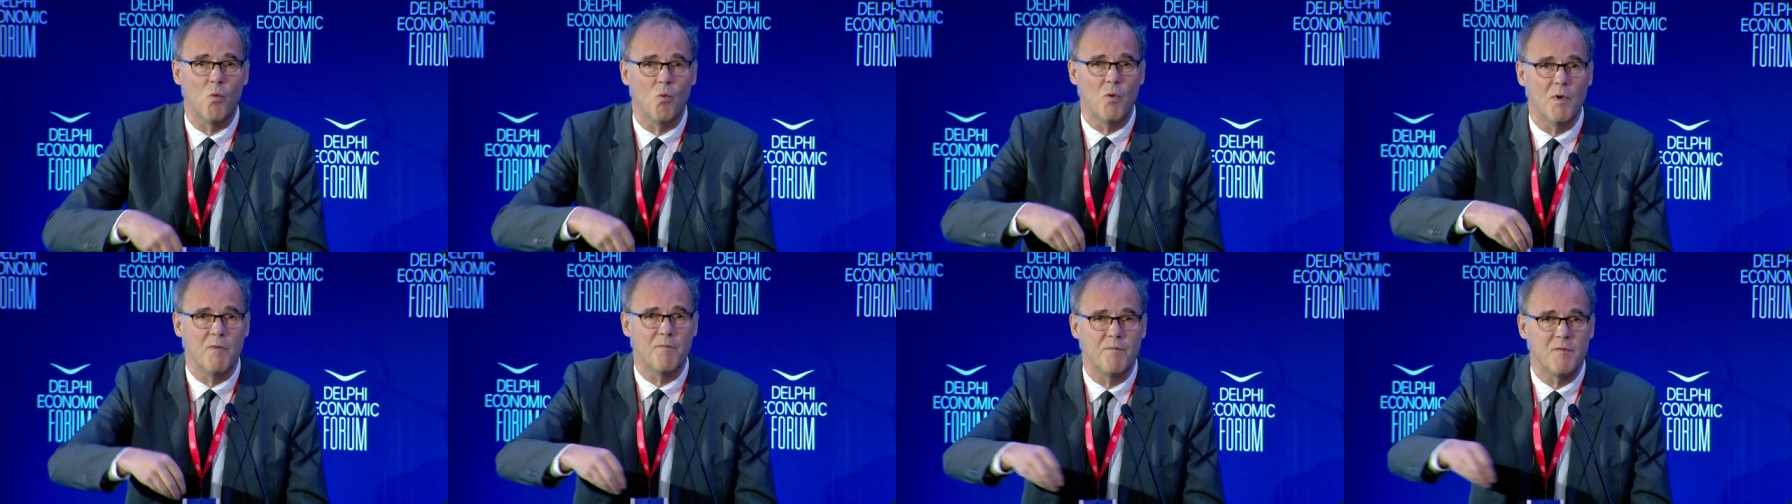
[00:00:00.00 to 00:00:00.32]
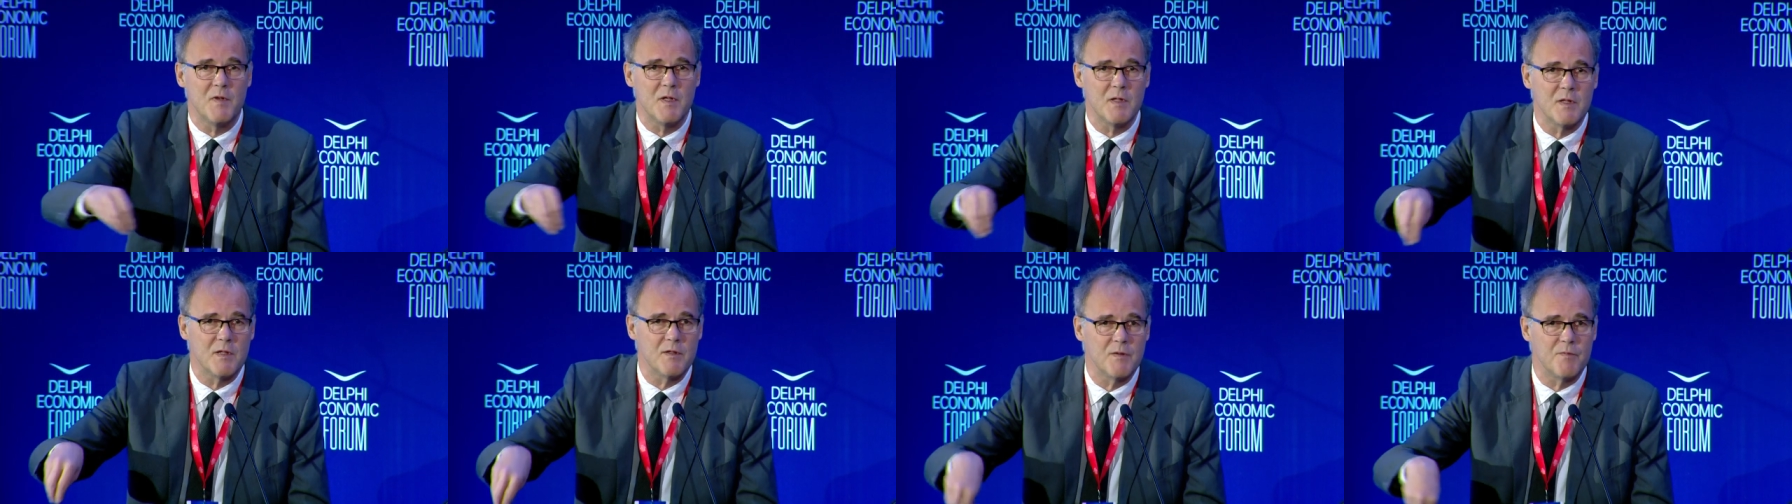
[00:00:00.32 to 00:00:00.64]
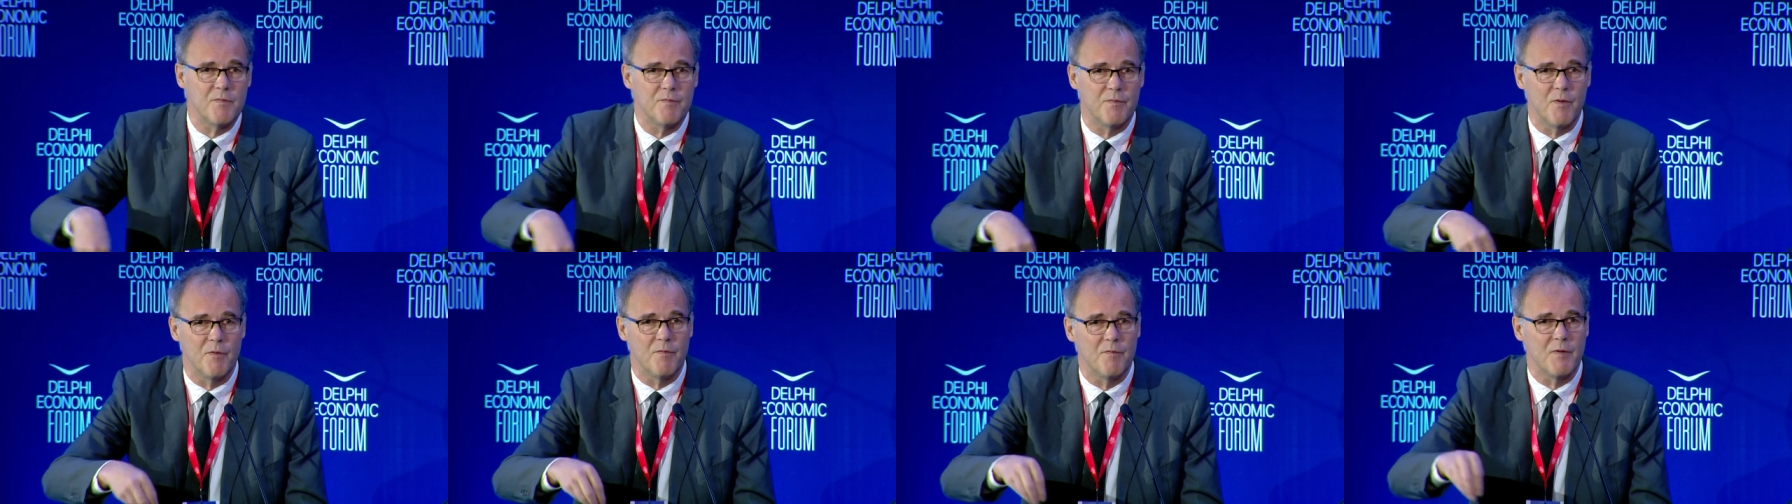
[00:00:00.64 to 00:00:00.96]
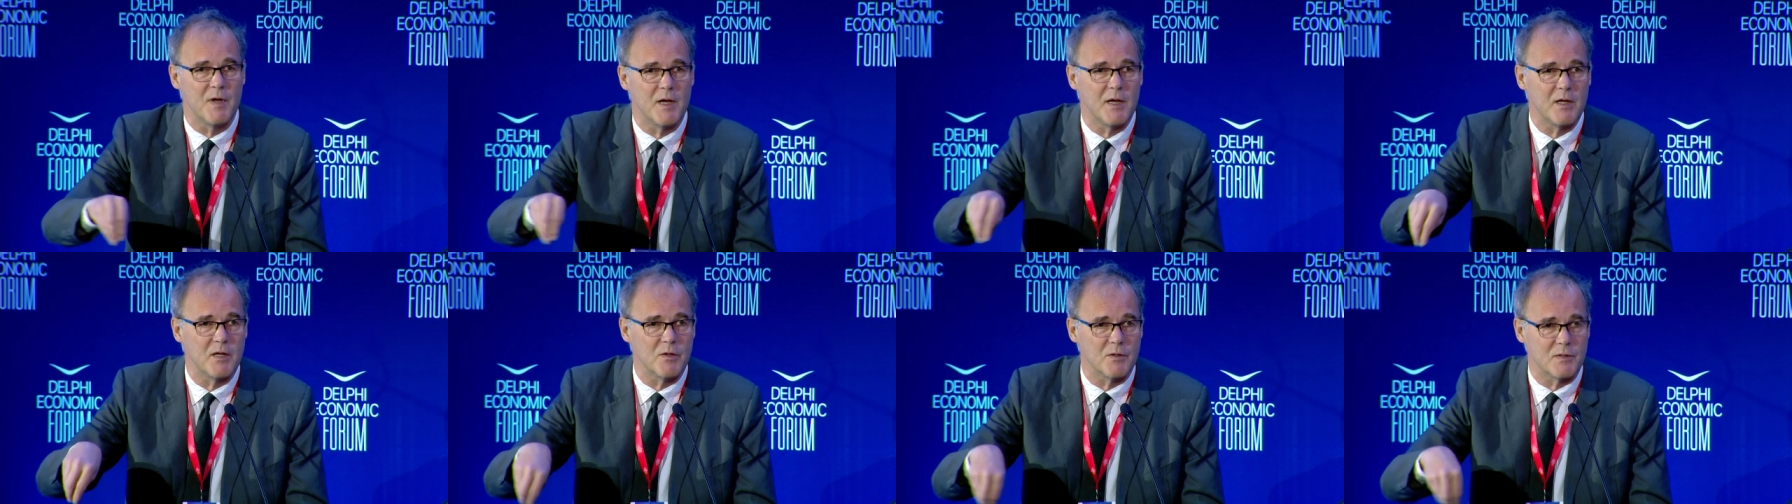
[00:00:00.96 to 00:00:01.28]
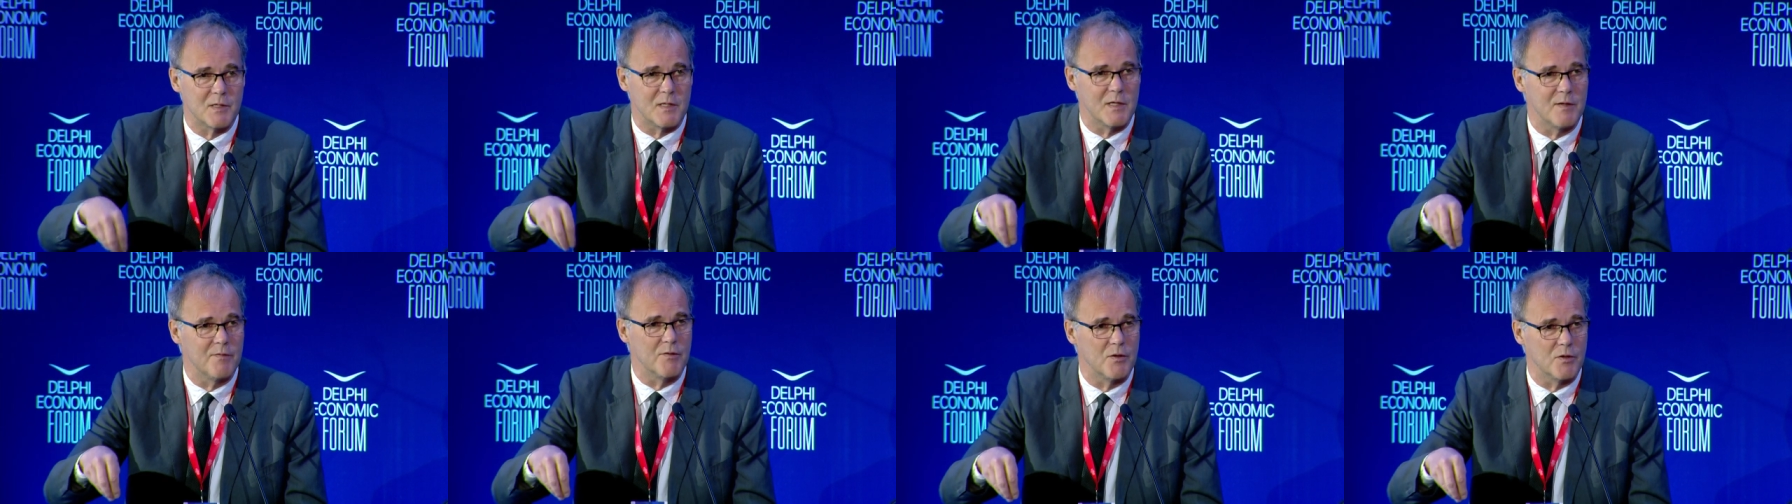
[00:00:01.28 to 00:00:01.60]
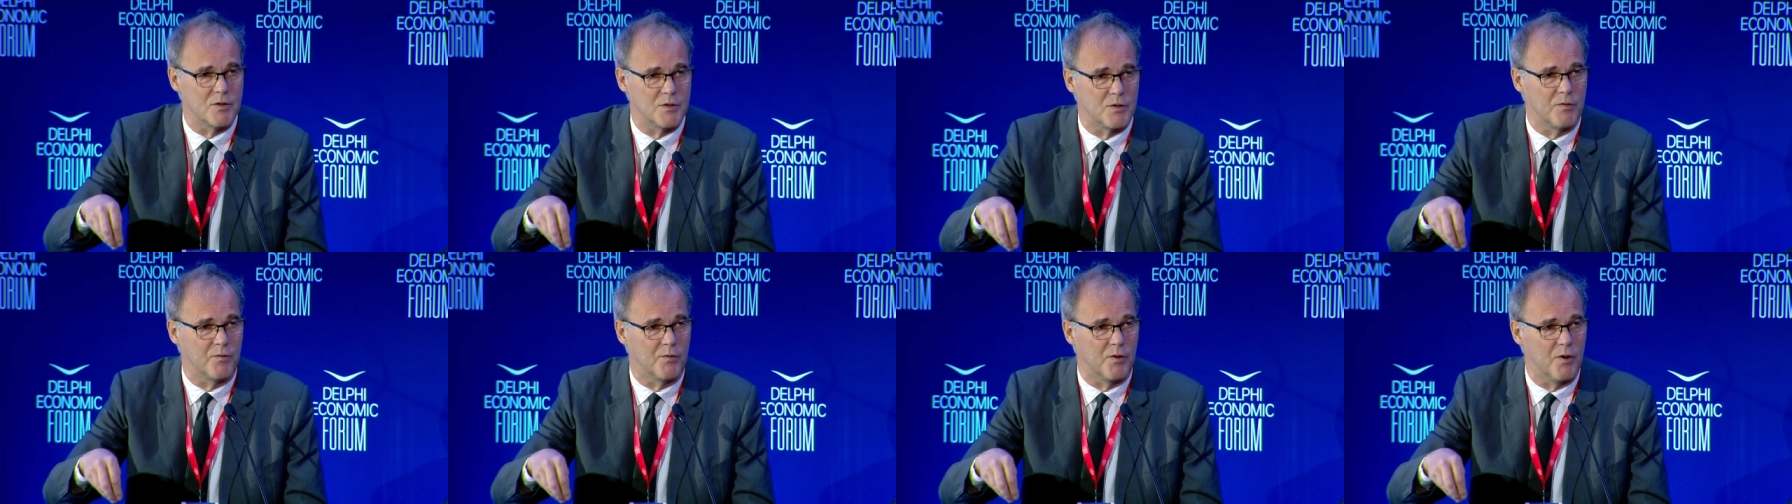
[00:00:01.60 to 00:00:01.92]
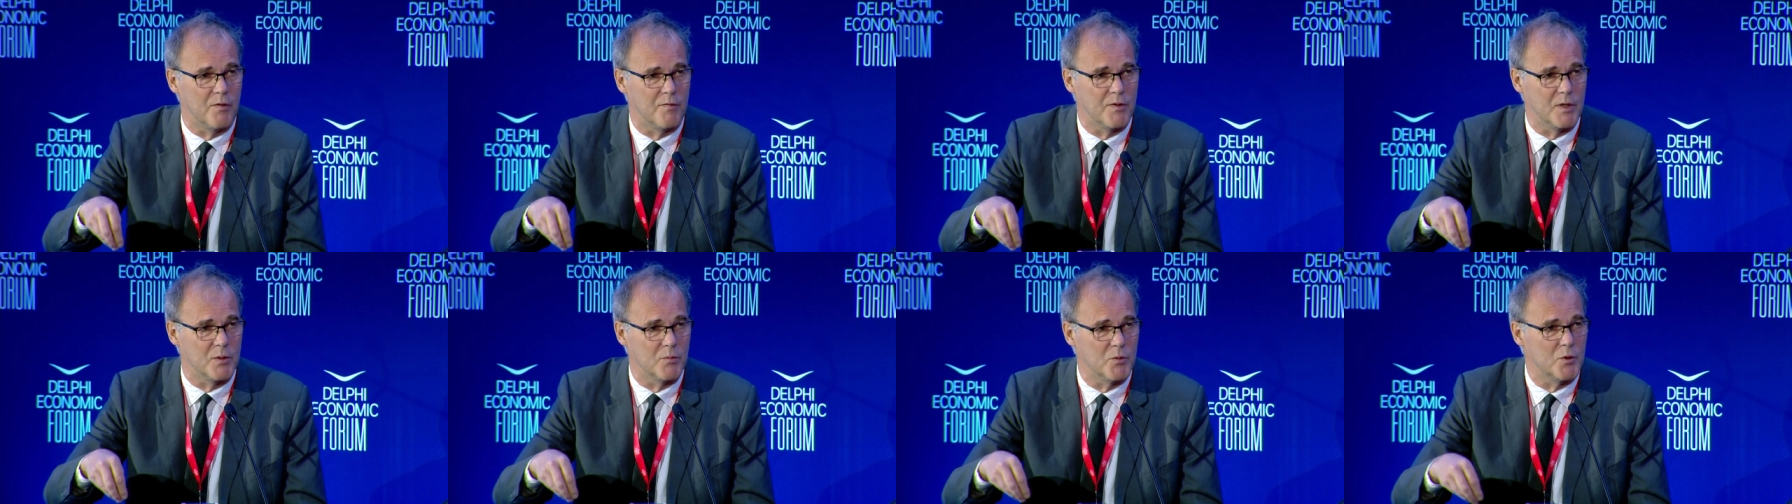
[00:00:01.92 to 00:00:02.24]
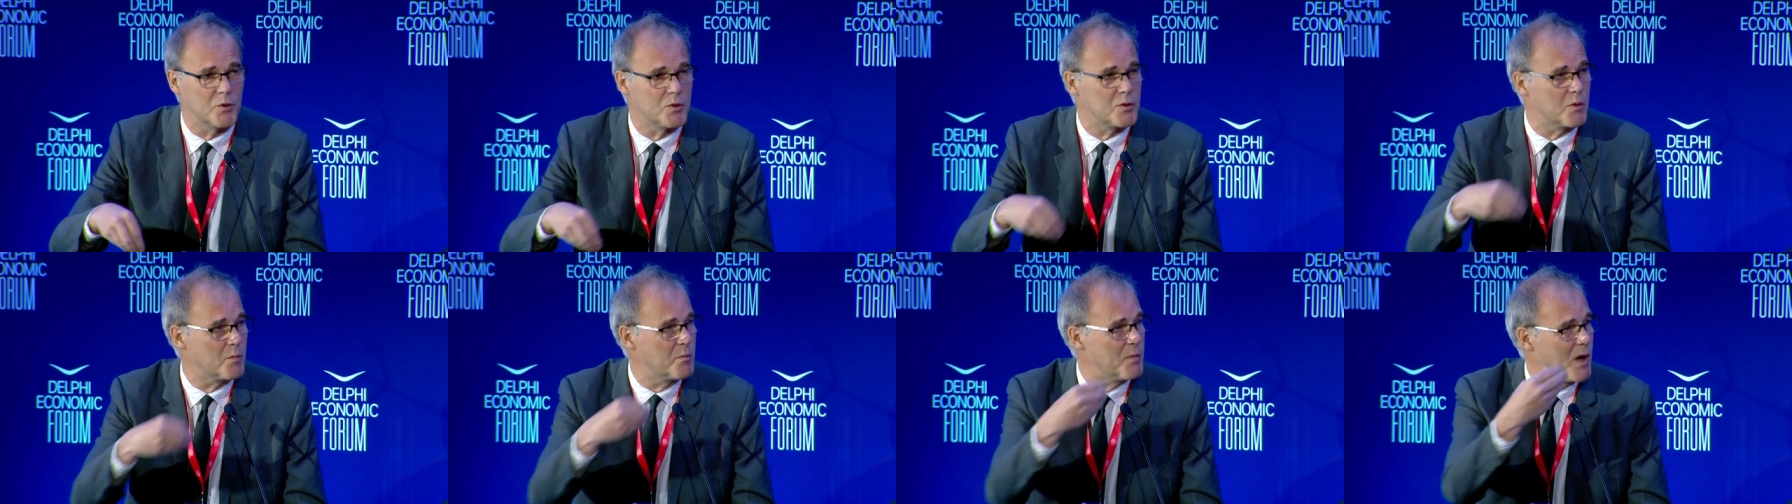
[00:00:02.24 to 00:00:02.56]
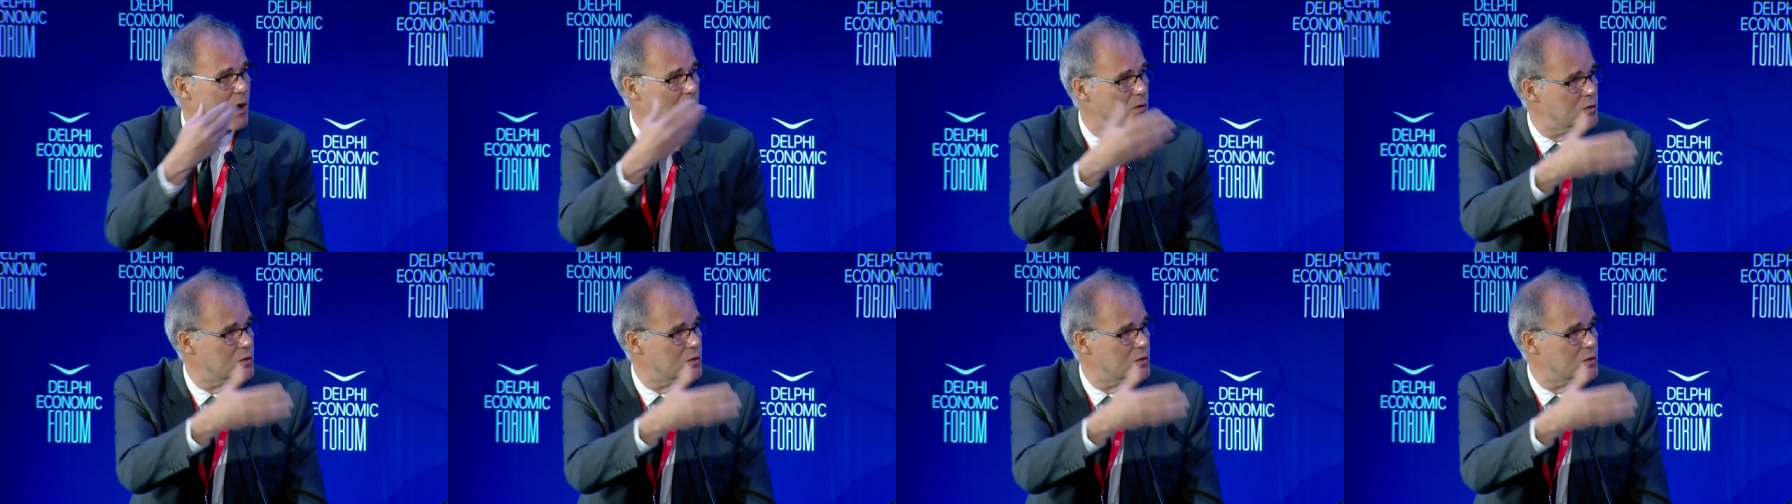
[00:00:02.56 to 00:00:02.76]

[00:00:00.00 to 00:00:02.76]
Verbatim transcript: within the various levels of government, but